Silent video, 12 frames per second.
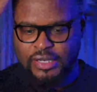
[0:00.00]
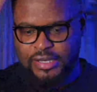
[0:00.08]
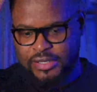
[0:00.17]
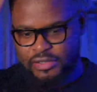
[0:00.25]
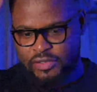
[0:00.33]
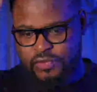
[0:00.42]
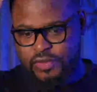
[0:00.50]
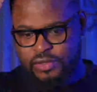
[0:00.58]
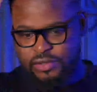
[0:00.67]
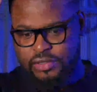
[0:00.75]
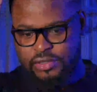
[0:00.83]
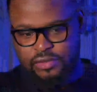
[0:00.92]
And I
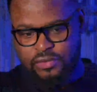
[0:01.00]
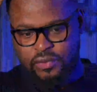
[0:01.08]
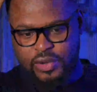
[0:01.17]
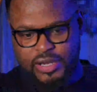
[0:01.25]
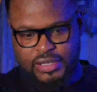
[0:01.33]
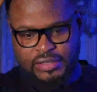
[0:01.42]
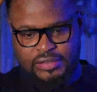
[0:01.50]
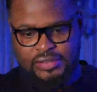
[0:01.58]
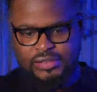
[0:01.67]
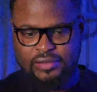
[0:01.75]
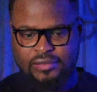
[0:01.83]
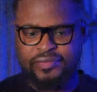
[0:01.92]
just felt
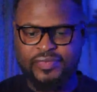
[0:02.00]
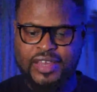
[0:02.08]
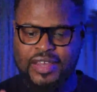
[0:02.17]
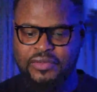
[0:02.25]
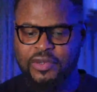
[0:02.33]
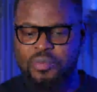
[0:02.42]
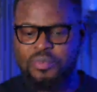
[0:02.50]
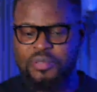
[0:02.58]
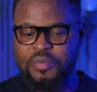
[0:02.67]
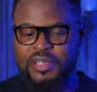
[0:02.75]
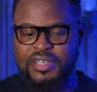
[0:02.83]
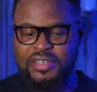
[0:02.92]
wise. I've
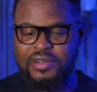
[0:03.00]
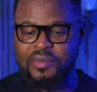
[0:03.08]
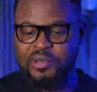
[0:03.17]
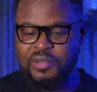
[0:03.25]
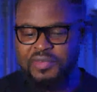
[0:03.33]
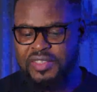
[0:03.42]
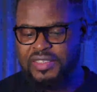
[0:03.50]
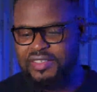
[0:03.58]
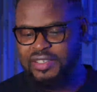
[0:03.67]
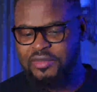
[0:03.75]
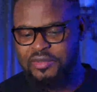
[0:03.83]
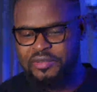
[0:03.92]
not prepared a couple of
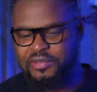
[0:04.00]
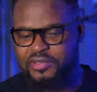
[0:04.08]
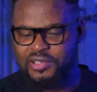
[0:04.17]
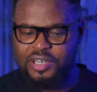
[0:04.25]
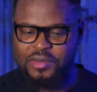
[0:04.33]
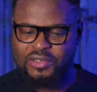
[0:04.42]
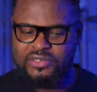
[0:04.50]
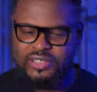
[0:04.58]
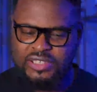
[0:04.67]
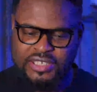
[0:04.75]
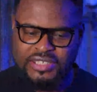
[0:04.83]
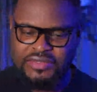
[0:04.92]
things that I'm supposed to talk
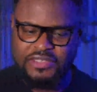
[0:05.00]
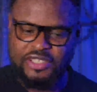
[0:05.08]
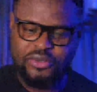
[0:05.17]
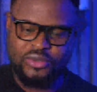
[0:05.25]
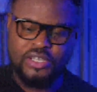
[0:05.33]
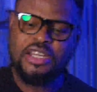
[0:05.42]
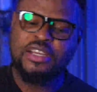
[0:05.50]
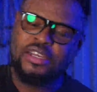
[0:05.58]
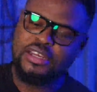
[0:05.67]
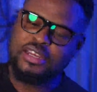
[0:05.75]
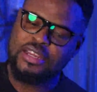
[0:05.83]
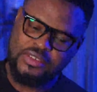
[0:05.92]
about on the next video.
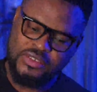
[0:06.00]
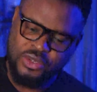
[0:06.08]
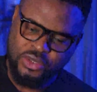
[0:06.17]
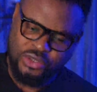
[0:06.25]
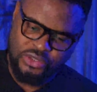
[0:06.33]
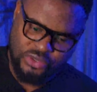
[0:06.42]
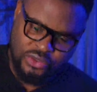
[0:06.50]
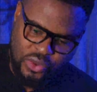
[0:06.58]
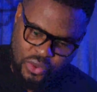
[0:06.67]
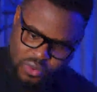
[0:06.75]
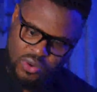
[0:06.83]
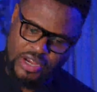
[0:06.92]
Let's
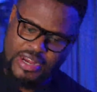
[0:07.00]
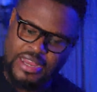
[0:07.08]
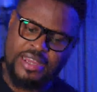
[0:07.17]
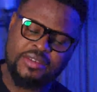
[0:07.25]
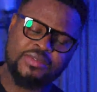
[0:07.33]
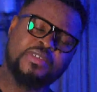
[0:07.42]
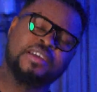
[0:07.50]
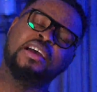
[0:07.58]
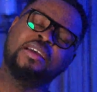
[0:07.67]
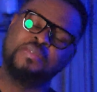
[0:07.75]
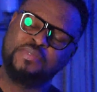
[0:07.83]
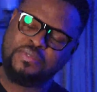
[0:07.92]
just go
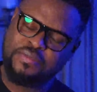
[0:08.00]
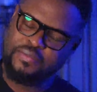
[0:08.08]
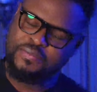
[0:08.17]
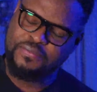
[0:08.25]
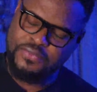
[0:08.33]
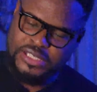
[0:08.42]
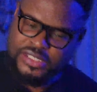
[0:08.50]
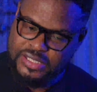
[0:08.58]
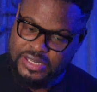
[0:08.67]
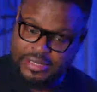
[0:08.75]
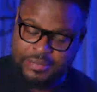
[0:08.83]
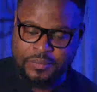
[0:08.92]
live and
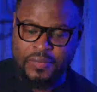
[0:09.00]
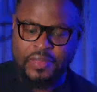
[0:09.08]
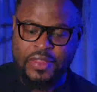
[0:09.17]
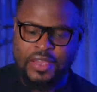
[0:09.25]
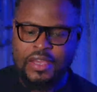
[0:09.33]
freestyle.